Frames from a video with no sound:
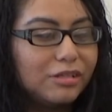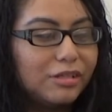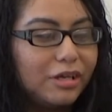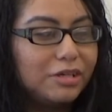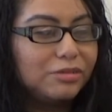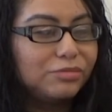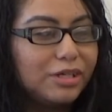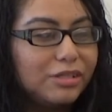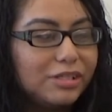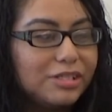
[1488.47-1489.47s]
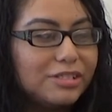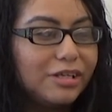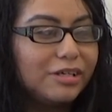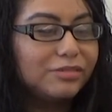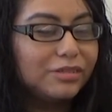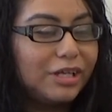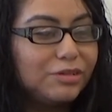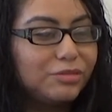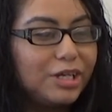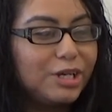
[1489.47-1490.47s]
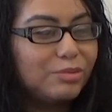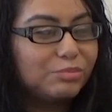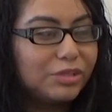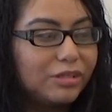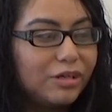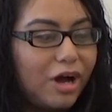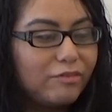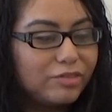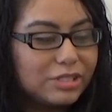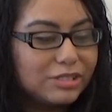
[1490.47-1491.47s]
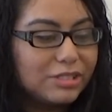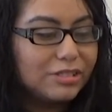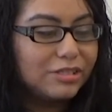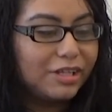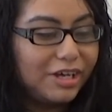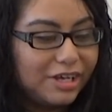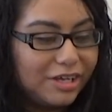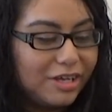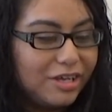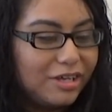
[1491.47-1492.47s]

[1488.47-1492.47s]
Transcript: they don't want this, they don't want him in the office, this and that.